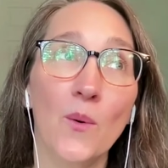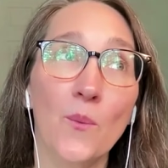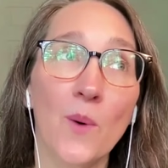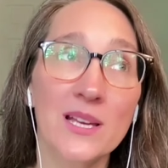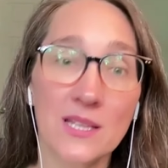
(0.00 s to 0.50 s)

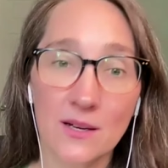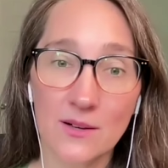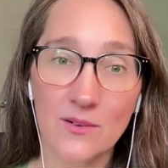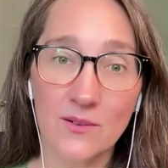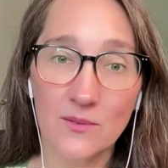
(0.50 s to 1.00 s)

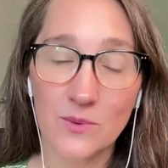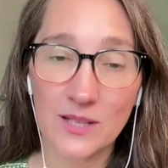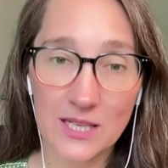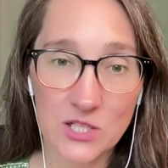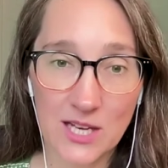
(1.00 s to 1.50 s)
wasn't
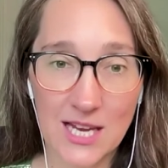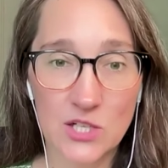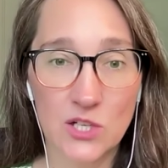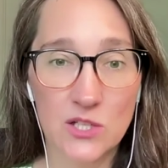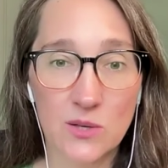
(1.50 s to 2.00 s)
real education.